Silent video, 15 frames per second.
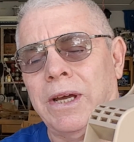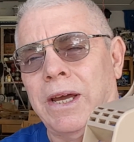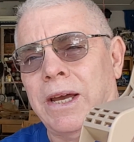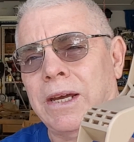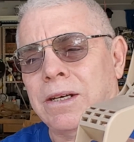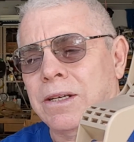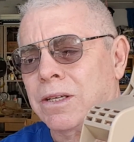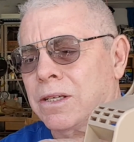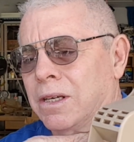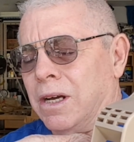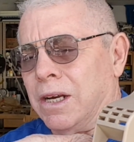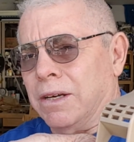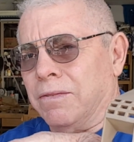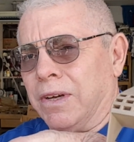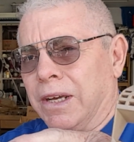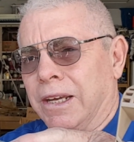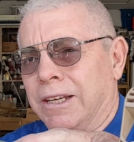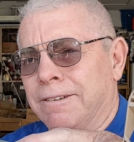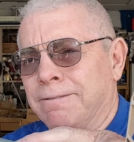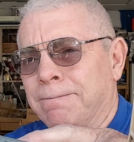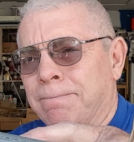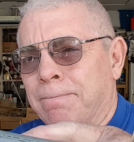to act as kind of a
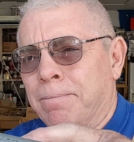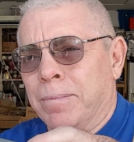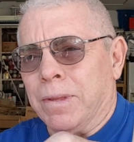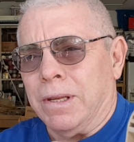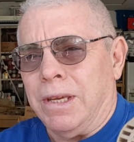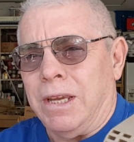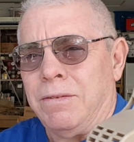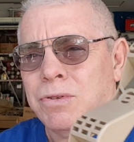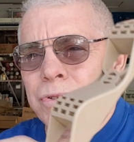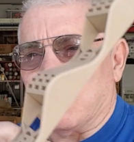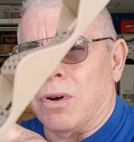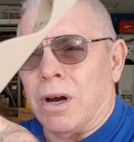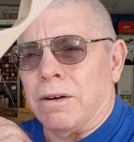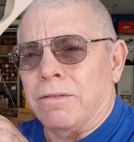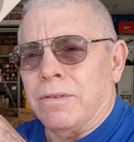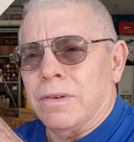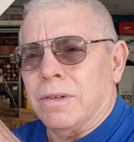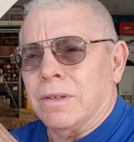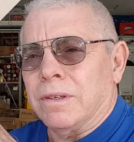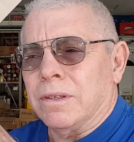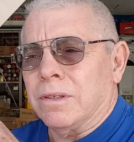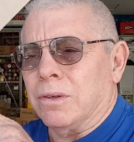eaves trough
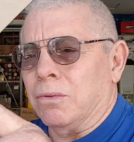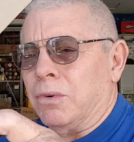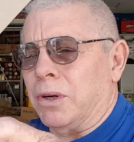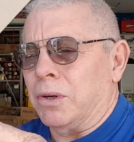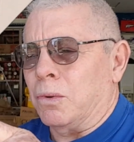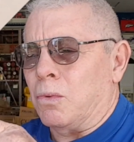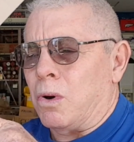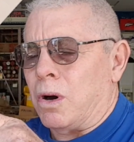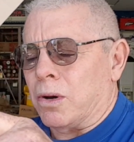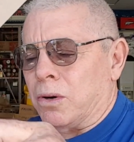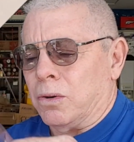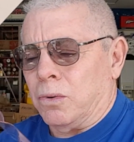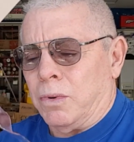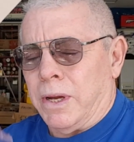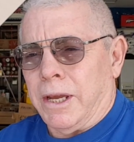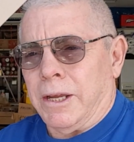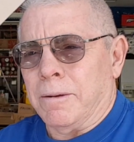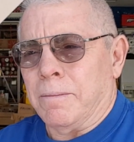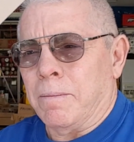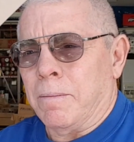to run the water away.